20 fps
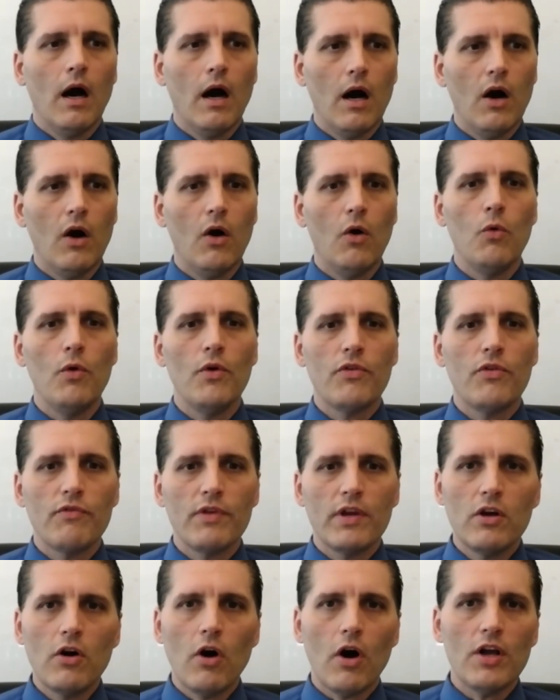Uh, with
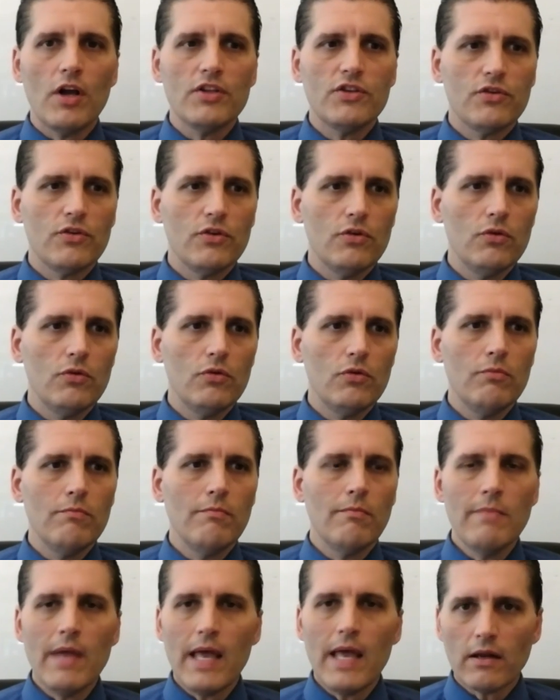regard to
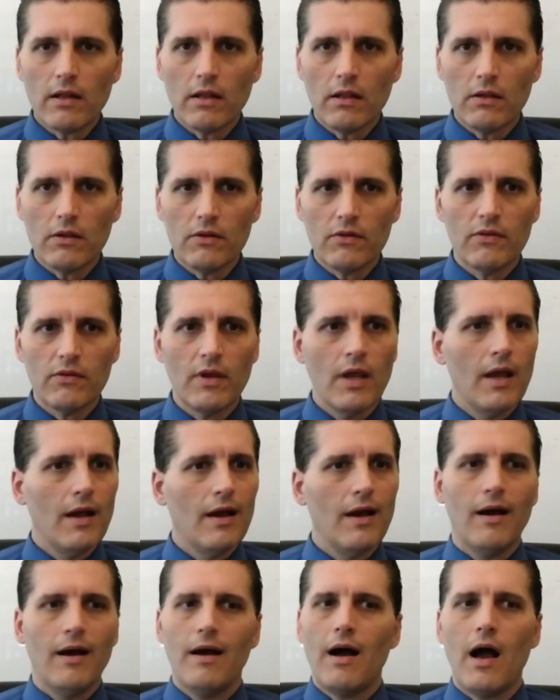metals,
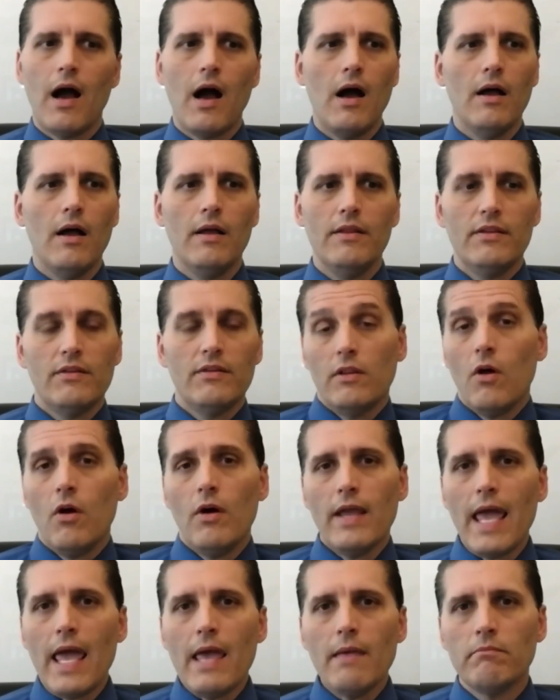it's a
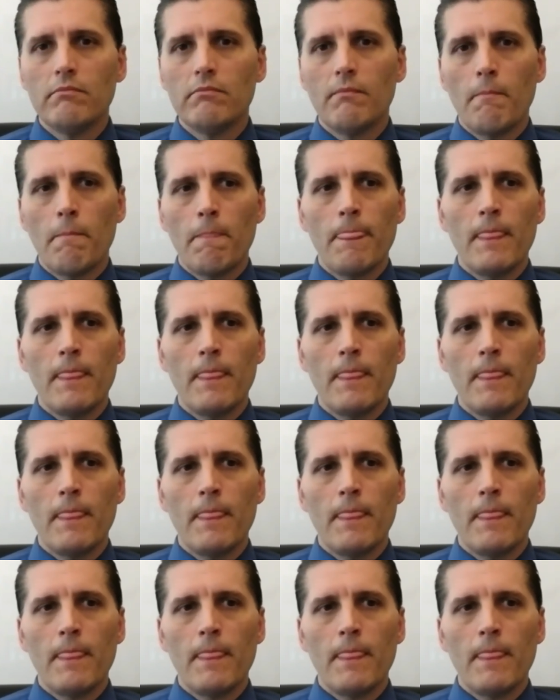long game.